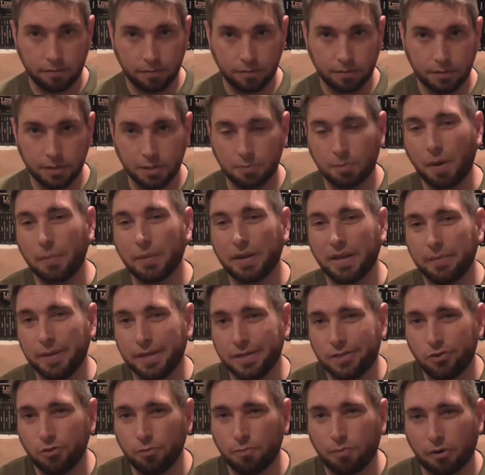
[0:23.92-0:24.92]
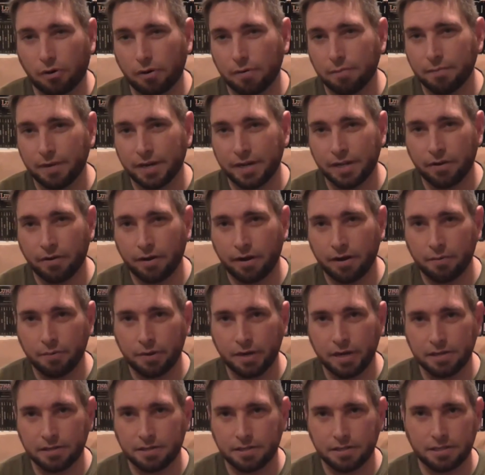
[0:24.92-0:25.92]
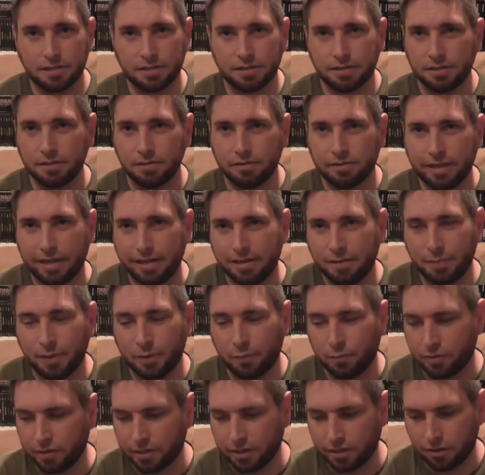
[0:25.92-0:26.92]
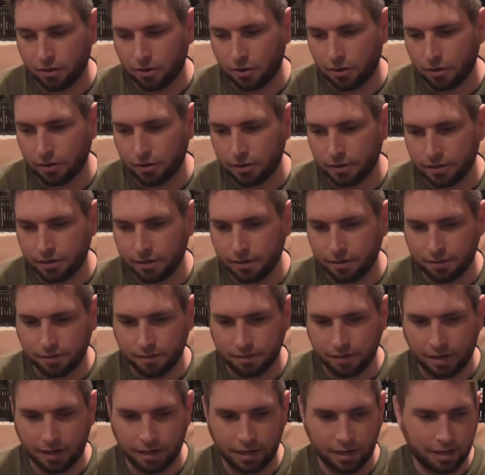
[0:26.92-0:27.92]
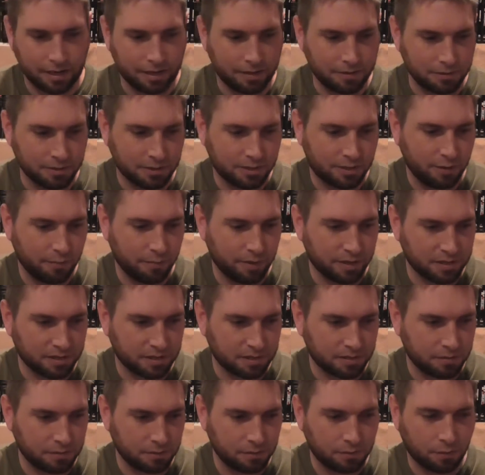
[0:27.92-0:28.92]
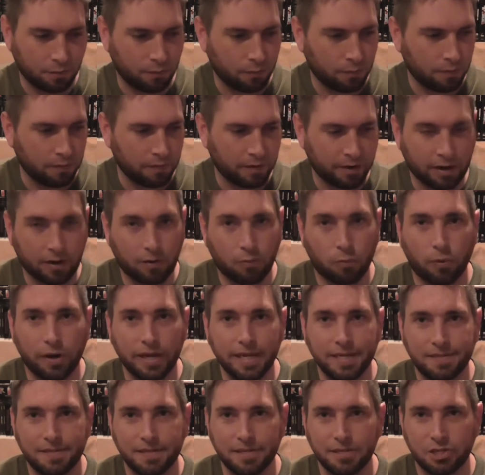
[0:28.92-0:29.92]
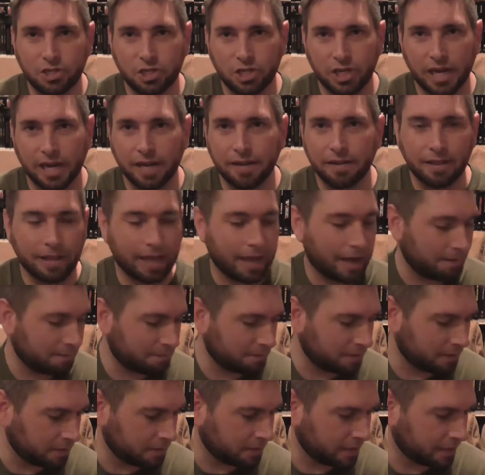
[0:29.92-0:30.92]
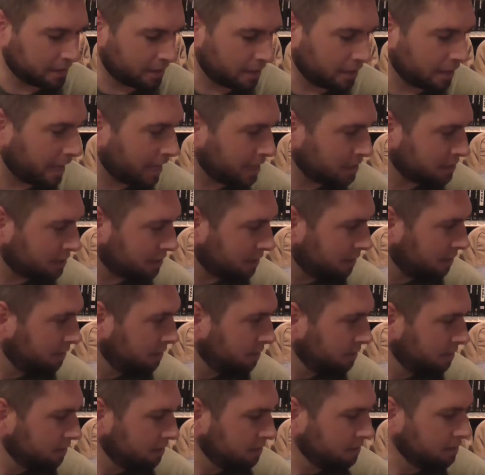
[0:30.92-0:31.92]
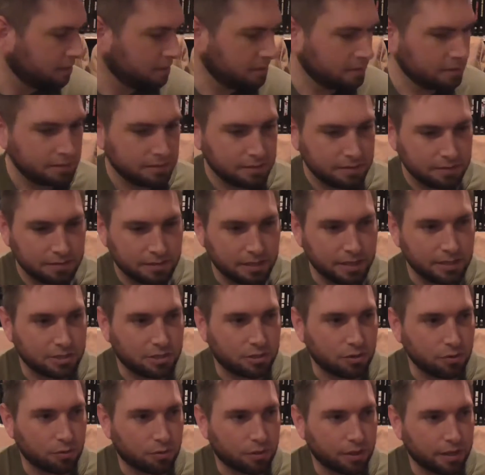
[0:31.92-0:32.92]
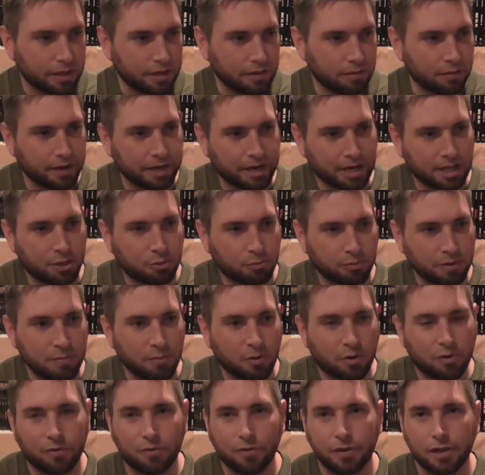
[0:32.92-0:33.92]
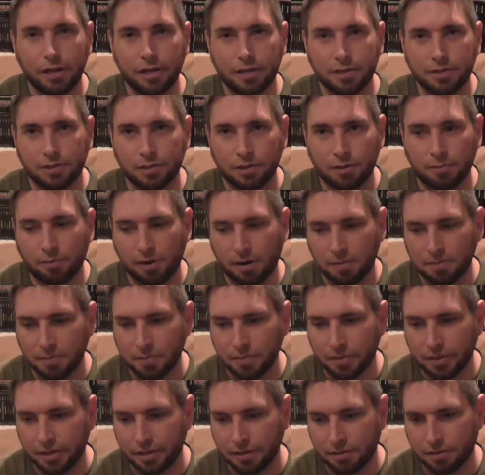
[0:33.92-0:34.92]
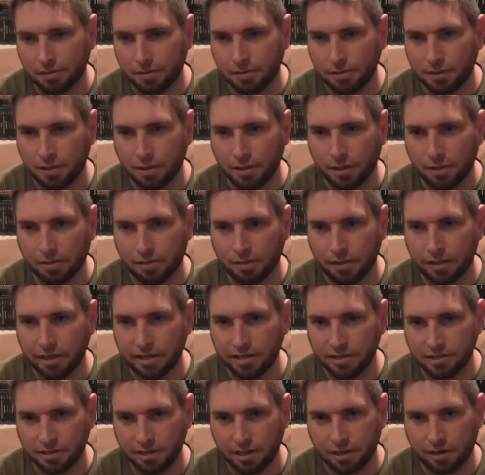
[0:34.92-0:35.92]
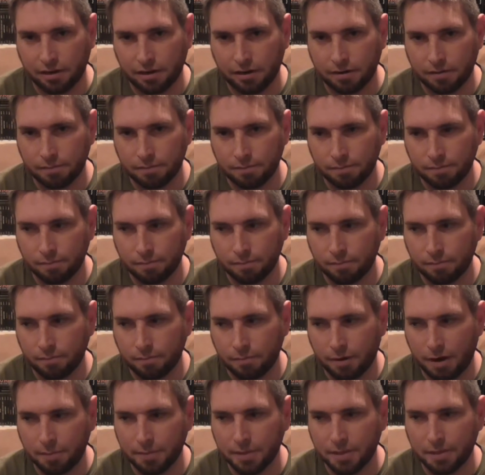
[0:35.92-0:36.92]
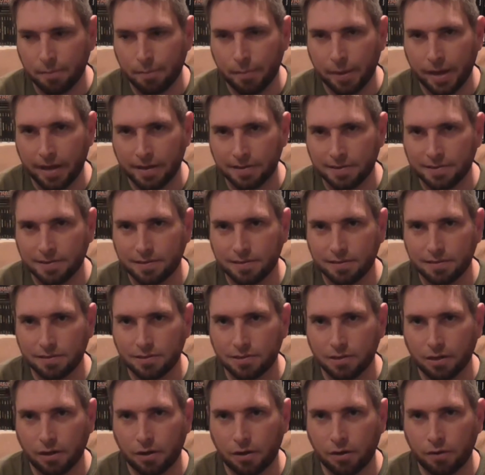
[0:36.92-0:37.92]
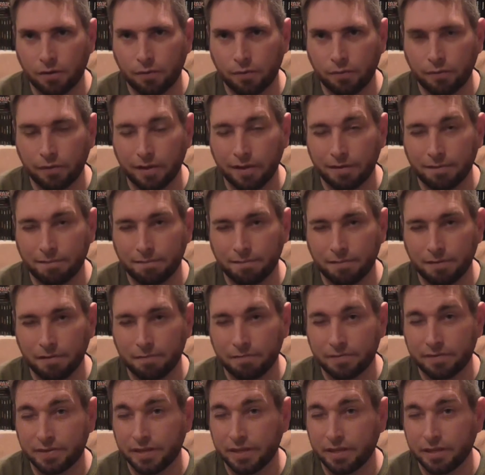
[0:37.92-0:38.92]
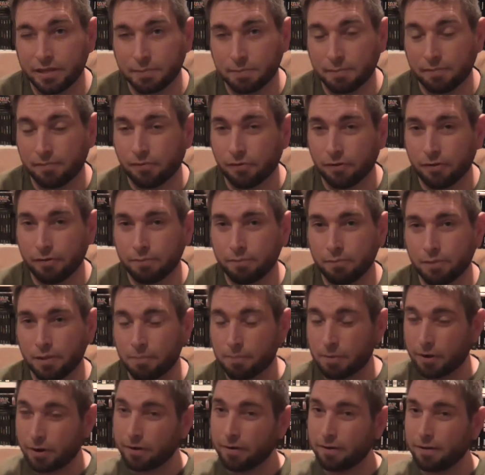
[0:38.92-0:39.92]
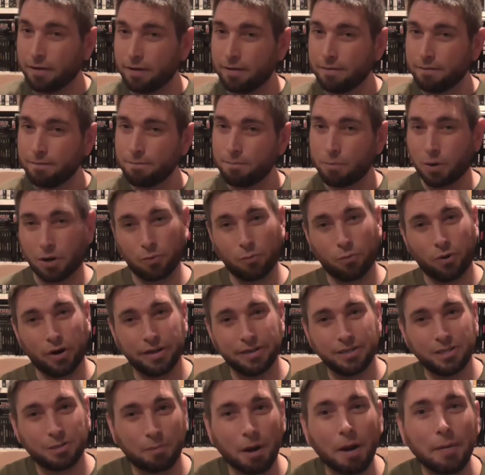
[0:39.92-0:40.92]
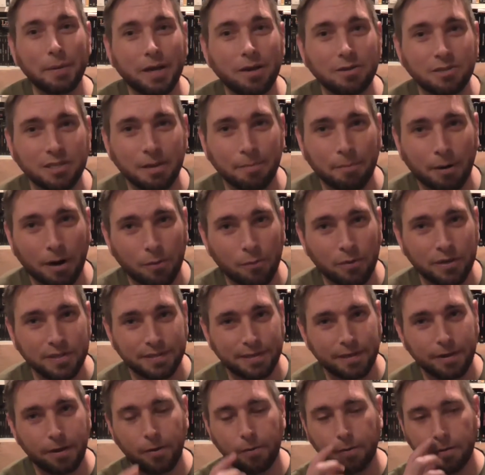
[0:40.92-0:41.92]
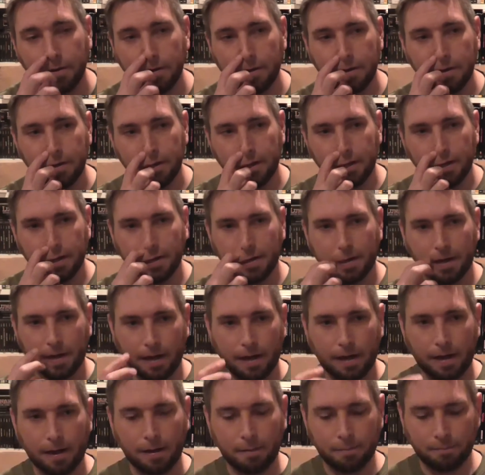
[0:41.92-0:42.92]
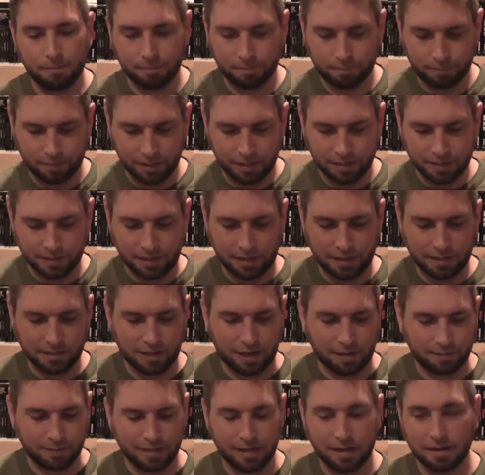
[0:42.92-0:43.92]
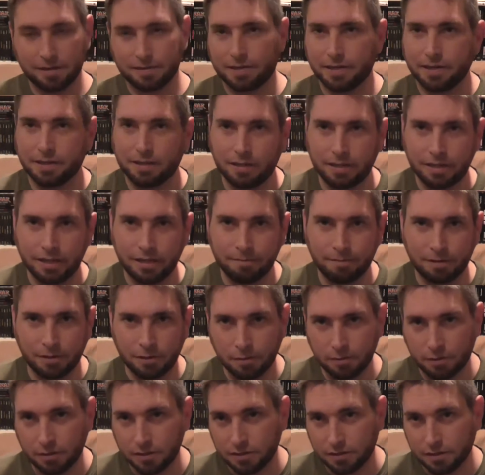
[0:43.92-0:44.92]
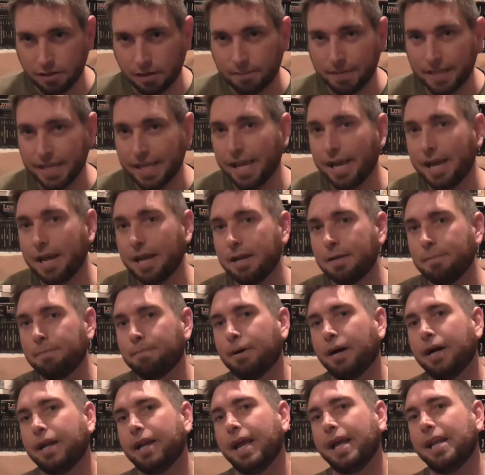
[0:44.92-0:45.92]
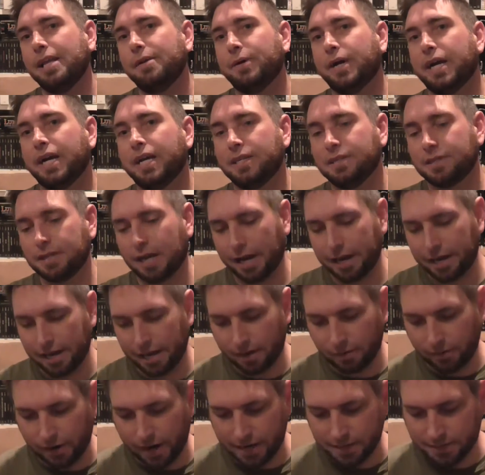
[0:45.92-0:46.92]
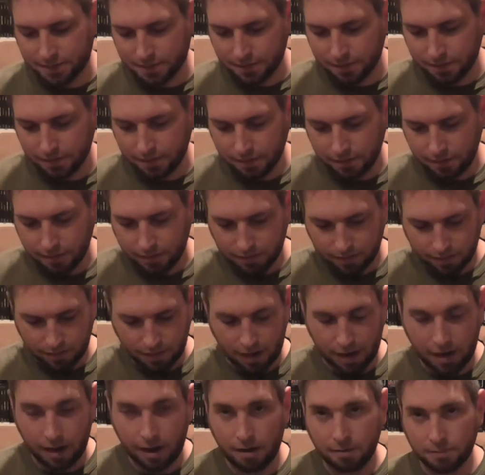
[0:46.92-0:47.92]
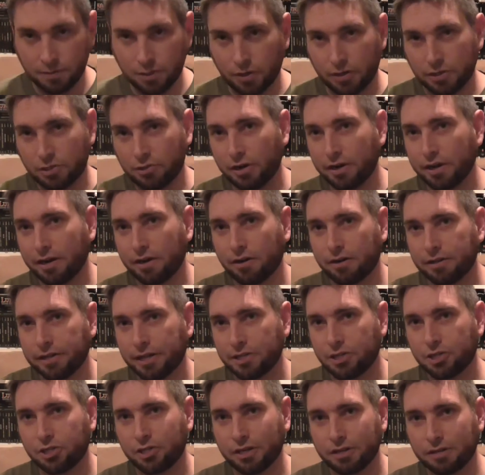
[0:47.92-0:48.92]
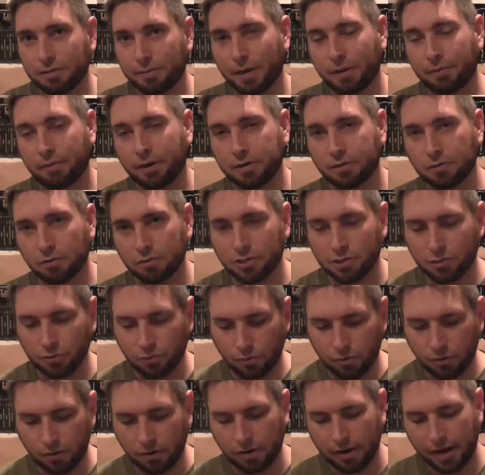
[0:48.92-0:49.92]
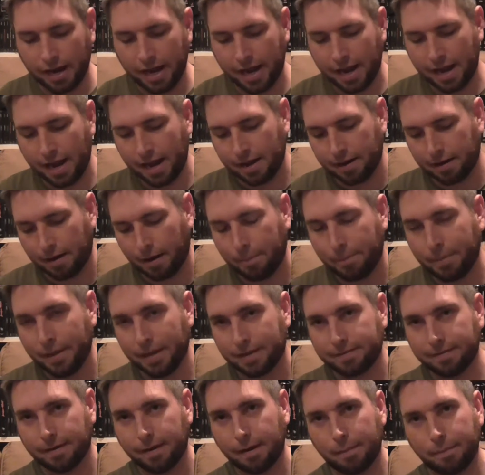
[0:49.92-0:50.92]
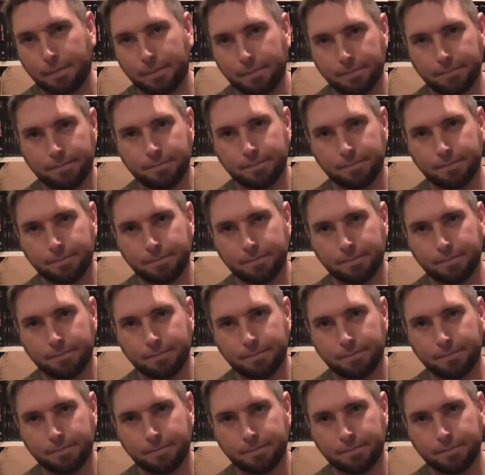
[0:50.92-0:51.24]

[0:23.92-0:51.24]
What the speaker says: This is probably going to be a 2-part video anyways. These tend to be really long, and there's too much crazy shit left. There's like these 2 things. Well, I got 3 more things, and they're probably the things that are probably the best. So if you've seen this before, the part 1, you should probably go see part 1 too. Because I just have a tendency to leave all the good stuff at the end. But anyways, I digress. So I traded all that shit to my retro store, and I picked up